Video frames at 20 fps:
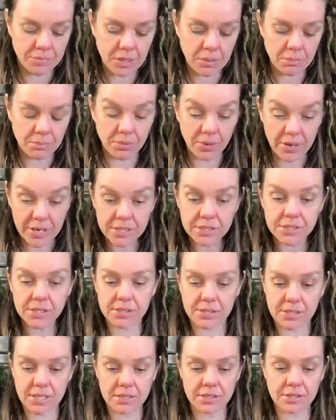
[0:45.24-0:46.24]
brings a
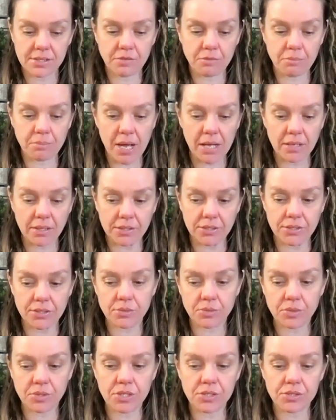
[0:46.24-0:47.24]
sense of balance
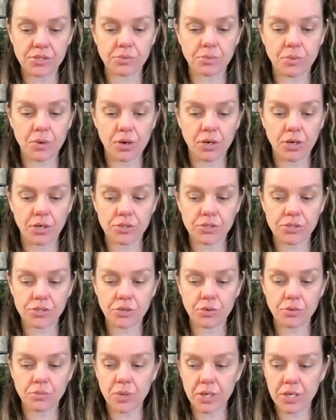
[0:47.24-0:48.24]
with this work.
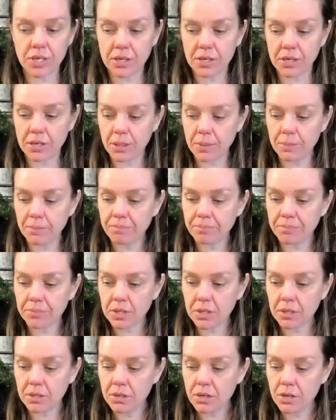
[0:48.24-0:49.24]
So we are
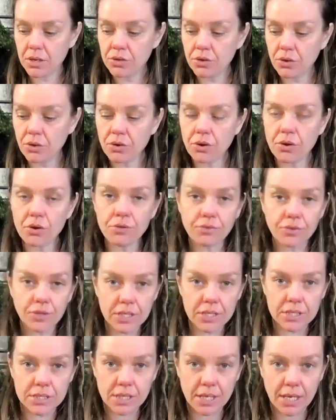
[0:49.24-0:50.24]
not
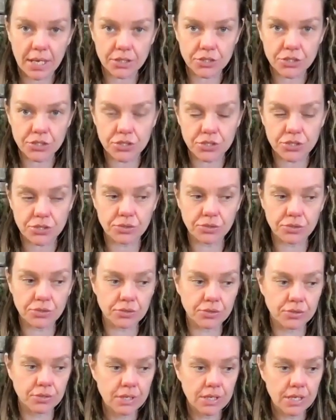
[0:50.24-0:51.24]
overly attached
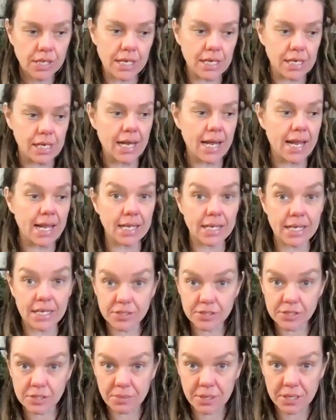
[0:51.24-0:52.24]
to it
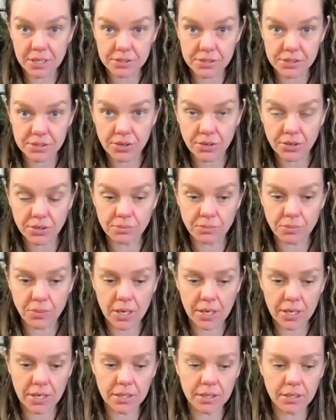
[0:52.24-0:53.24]
needing to be a certain
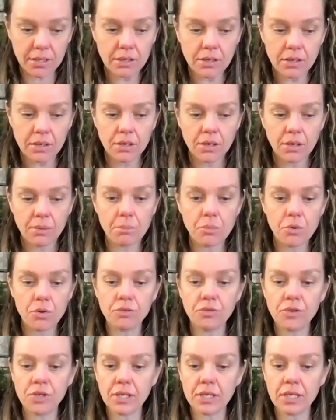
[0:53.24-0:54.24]
way,
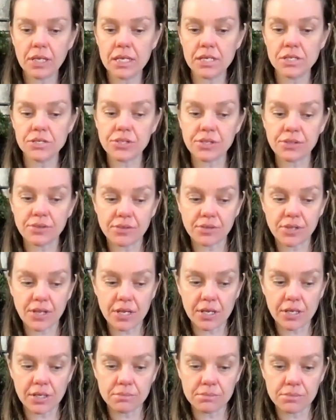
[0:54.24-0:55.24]
moving into
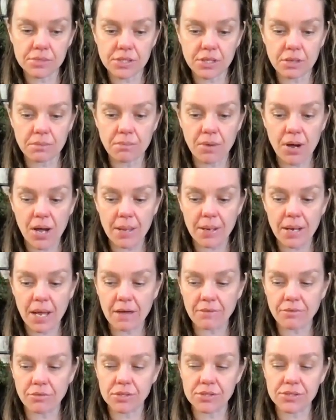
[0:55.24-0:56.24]
themes that might
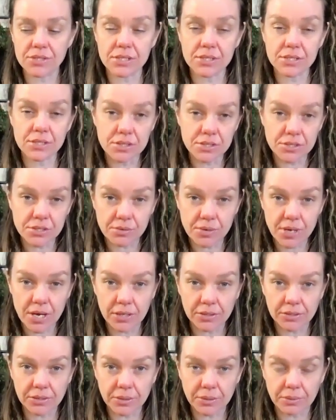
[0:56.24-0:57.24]
have a resistance
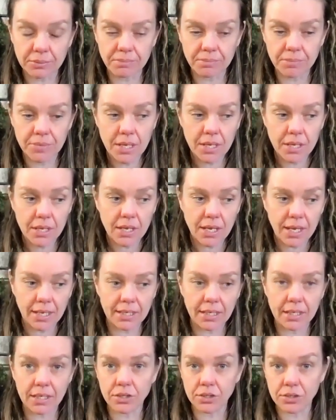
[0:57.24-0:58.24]
around them and
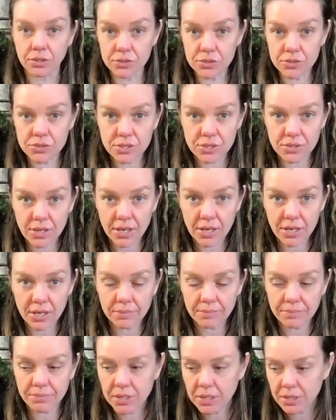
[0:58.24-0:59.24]
getting used to that.
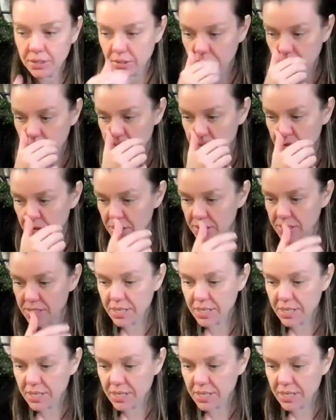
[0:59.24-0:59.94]
So there's